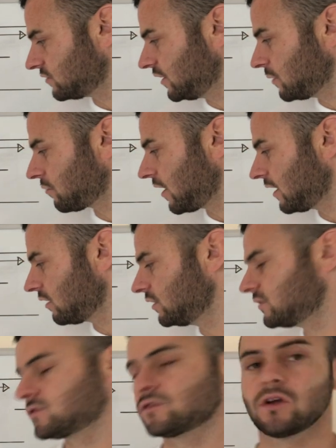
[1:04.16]
see the brake
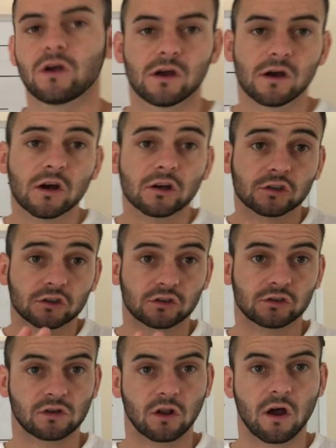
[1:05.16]
lights,
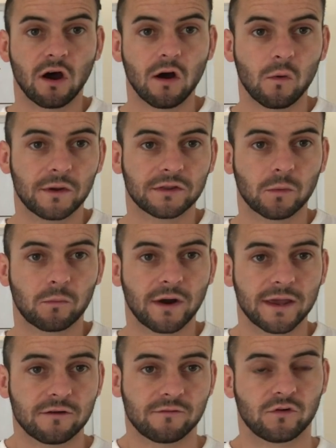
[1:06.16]
slow with the
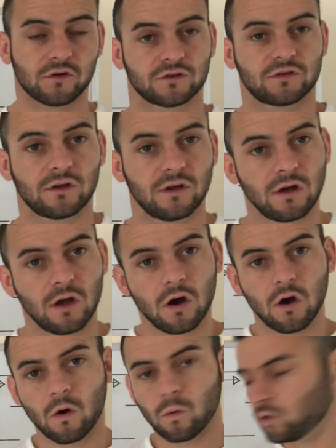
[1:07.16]
brake first.
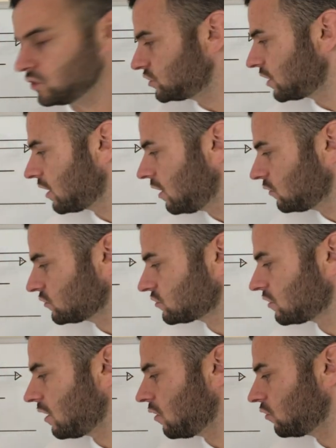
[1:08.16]
Once you're going
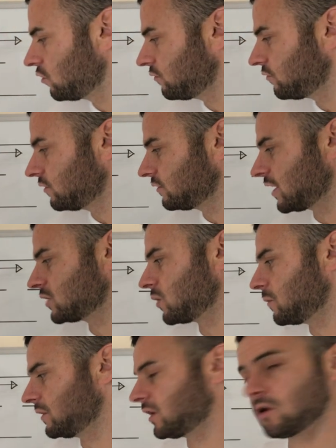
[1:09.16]
slow enough, that's
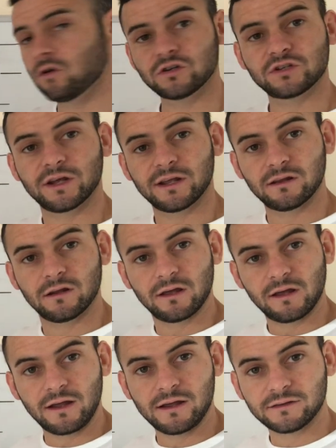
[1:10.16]
when we clutch in,
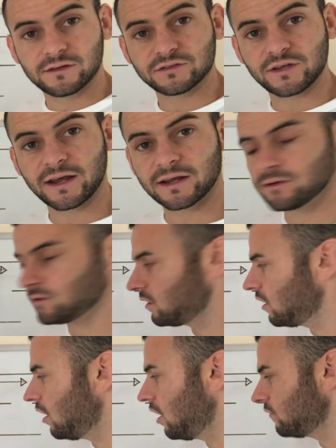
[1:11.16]
into second,
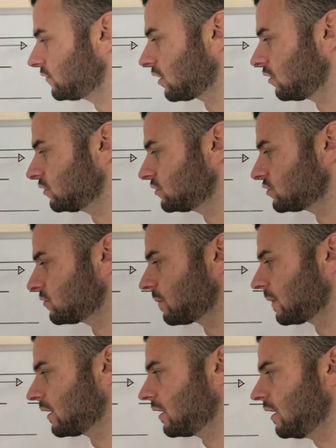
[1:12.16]
off the clutch,
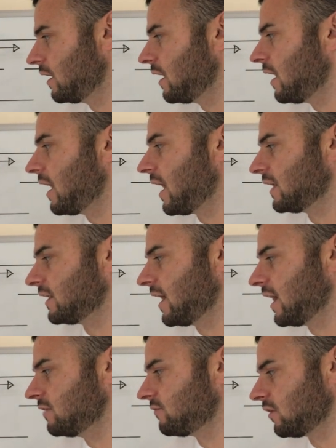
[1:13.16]
and
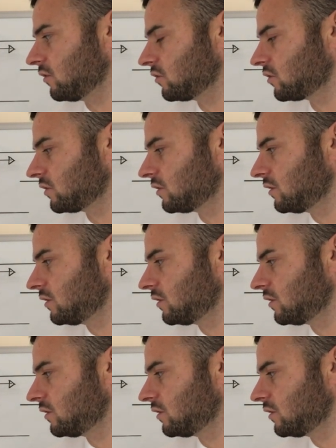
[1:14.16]
L for look.